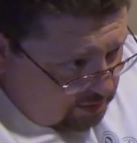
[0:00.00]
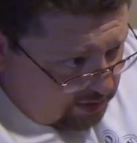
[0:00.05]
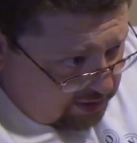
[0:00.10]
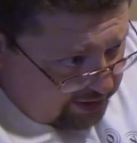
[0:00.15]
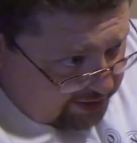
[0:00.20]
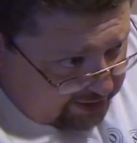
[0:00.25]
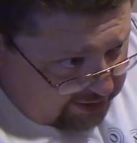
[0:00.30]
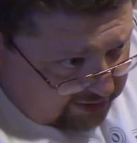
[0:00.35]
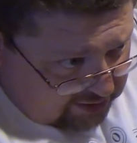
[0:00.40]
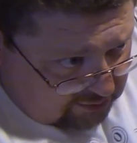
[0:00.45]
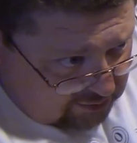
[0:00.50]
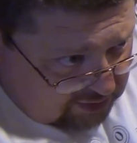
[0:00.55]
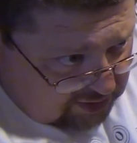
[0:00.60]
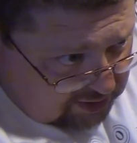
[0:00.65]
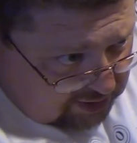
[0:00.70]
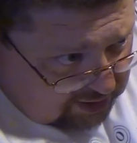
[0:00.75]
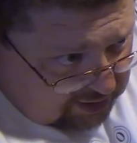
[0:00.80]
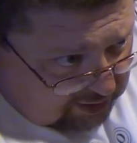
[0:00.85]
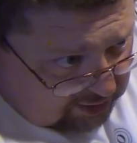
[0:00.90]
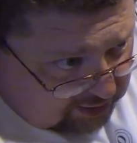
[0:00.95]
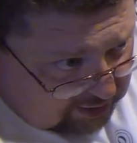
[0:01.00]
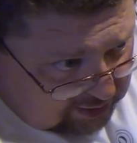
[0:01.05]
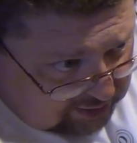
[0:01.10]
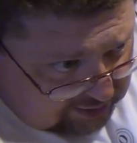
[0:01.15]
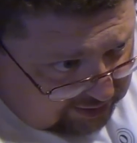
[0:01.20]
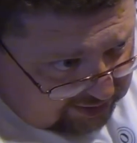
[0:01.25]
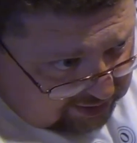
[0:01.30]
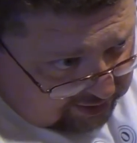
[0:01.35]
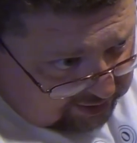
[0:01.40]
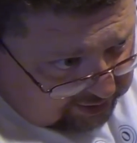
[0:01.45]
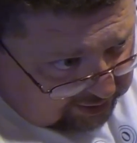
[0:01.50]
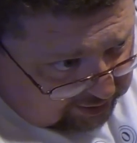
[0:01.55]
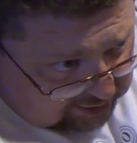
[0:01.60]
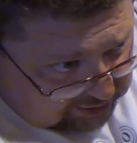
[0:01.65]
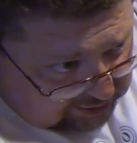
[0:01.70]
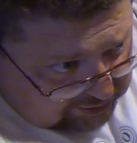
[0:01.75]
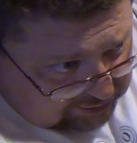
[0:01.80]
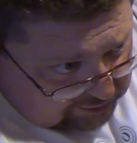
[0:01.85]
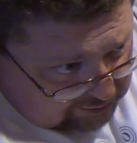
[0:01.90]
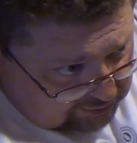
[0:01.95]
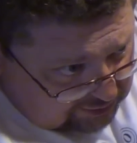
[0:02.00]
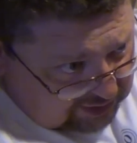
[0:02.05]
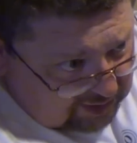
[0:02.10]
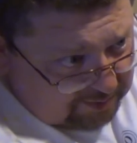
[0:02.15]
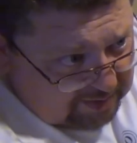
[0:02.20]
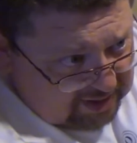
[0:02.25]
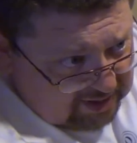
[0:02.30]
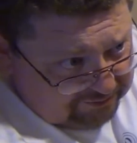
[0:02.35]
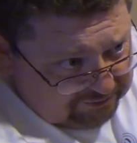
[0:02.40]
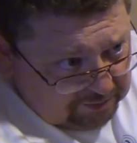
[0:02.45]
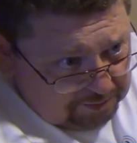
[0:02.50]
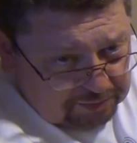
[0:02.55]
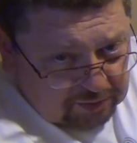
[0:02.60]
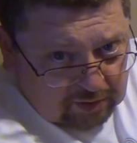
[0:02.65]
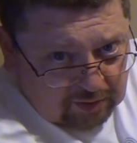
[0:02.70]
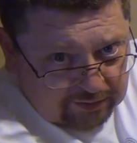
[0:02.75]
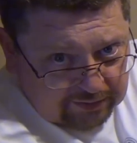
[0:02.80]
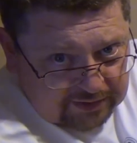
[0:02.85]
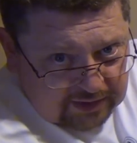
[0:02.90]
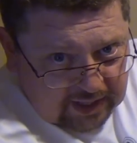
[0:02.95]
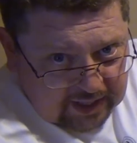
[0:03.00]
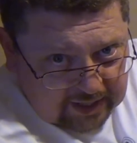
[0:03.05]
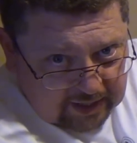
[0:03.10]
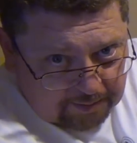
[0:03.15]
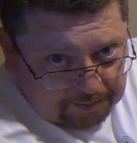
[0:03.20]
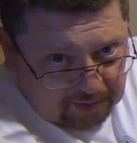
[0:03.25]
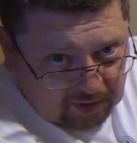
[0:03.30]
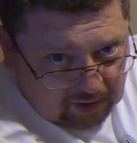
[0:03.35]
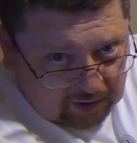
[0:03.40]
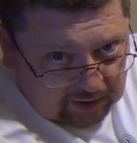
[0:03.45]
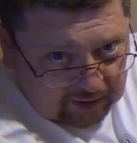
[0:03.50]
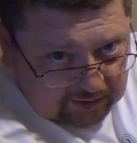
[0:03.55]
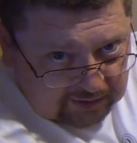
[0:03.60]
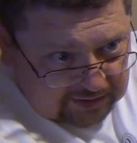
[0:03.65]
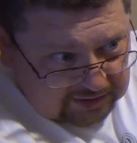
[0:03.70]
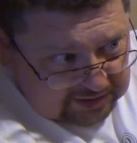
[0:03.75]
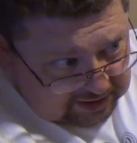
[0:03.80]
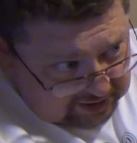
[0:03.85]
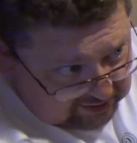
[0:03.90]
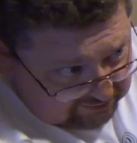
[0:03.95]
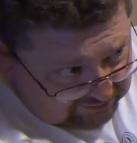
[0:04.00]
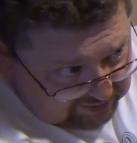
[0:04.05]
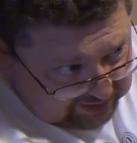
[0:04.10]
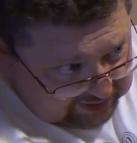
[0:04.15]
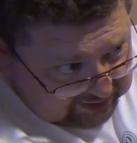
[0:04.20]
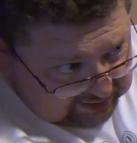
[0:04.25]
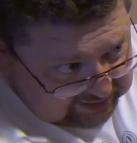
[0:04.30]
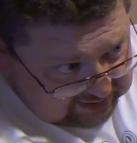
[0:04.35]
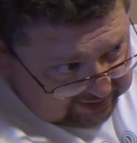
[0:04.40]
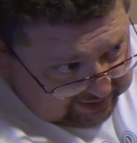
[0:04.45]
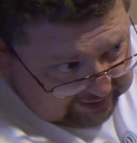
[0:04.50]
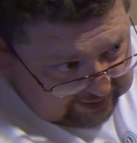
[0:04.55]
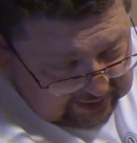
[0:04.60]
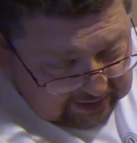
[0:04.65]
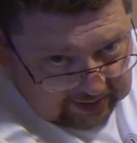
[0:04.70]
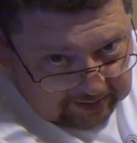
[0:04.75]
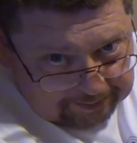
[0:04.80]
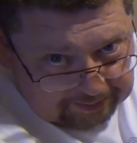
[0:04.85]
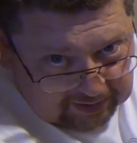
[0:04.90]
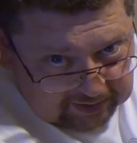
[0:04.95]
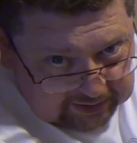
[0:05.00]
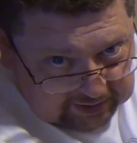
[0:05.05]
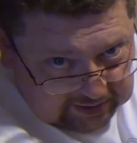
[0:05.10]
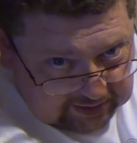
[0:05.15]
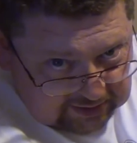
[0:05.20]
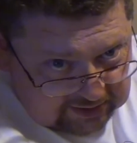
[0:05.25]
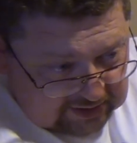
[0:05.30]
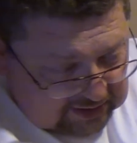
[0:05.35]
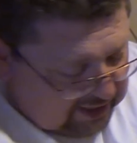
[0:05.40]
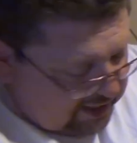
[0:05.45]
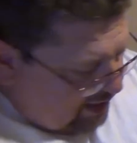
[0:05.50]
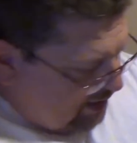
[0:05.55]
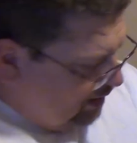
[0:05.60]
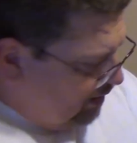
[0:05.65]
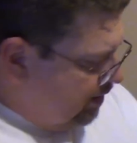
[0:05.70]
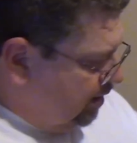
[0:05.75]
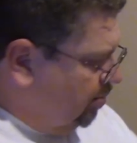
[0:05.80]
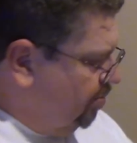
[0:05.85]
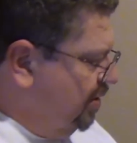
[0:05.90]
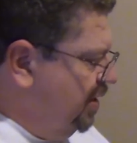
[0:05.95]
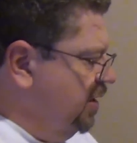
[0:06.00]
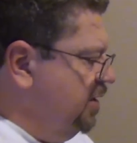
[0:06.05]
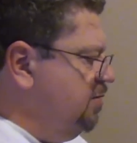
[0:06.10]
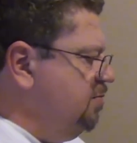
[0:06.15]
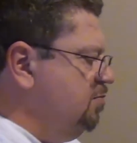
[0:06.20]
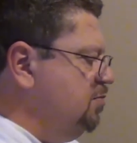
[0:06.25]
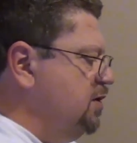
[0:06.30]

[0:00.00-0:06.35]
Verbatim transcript: Okay, so it's a little it's a little loose. I'm gonna have to pull this head apart and see if I can tighten it up on the inside a little bit.